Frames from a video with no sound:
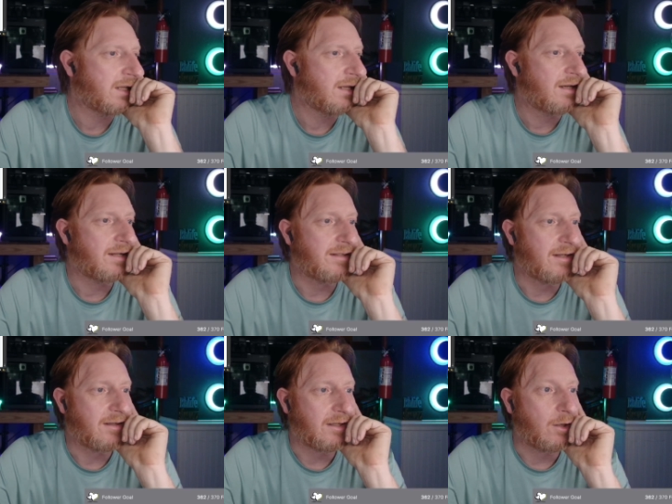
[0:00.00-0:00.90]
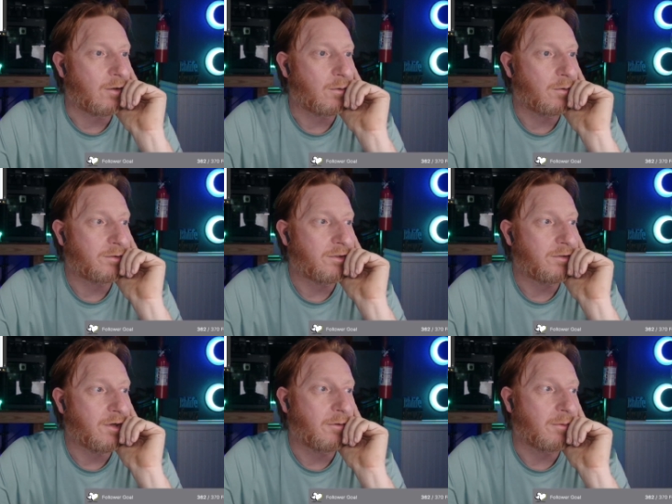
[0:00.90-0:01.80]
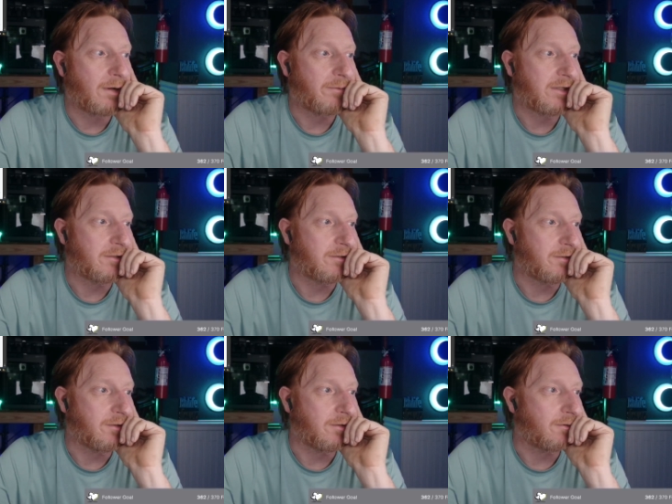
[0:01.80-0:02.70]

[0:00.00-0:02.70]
Annealing. Oh, you know what we could do.